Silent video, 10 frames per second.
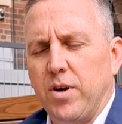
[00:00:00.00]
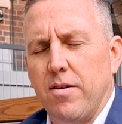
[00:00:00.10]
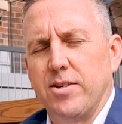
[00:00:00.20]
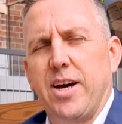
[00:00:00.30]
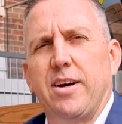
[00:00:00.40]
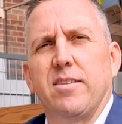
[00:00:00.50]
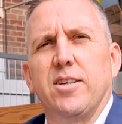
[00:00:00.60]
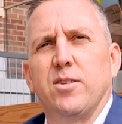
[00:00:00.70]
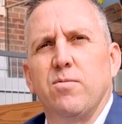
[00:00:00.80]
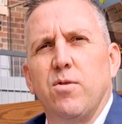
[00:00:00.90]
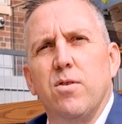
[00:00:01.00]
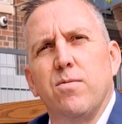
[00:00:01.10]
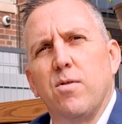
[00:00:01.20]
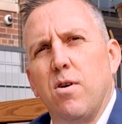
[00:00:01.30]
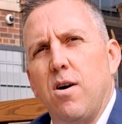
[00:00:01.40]
coverage calculation for
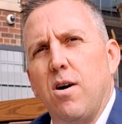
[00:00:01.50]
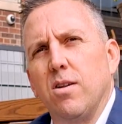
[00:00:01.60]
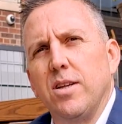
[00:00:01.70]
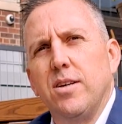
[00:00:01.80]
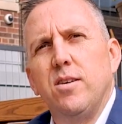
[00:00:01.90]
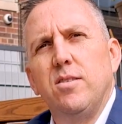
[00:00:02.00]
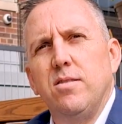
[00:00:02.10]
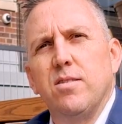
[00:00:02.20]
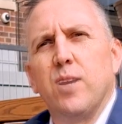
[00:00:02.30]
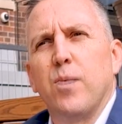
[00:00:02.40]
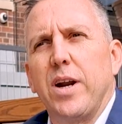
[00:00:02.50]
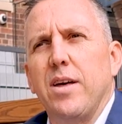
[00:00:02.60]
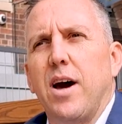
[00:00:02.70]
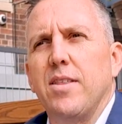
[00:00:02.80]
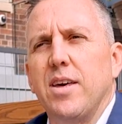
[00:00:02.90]
all lenders, but
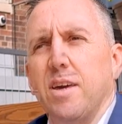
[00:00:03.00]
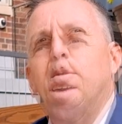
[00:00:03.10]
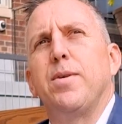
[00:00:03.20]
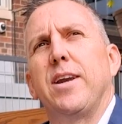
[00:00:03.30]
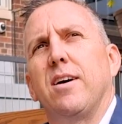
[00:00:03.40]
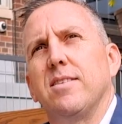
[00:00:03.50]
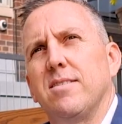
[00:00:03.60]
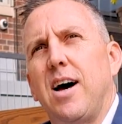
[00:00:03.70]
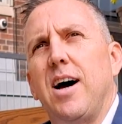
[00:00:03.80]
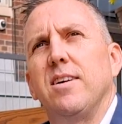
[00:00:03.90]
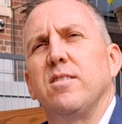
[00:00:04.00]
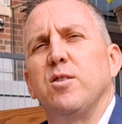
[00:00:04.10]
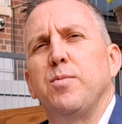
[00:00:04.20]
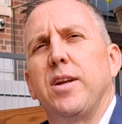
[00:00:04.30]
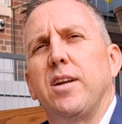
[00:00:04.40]
I think depending on the size and
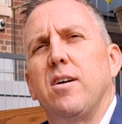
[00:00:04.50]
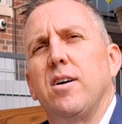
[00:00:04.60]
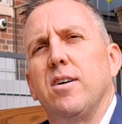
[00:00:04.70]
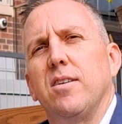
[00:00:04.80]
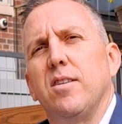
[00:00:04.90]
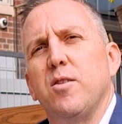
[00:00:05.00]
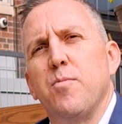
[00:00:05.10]
depending on the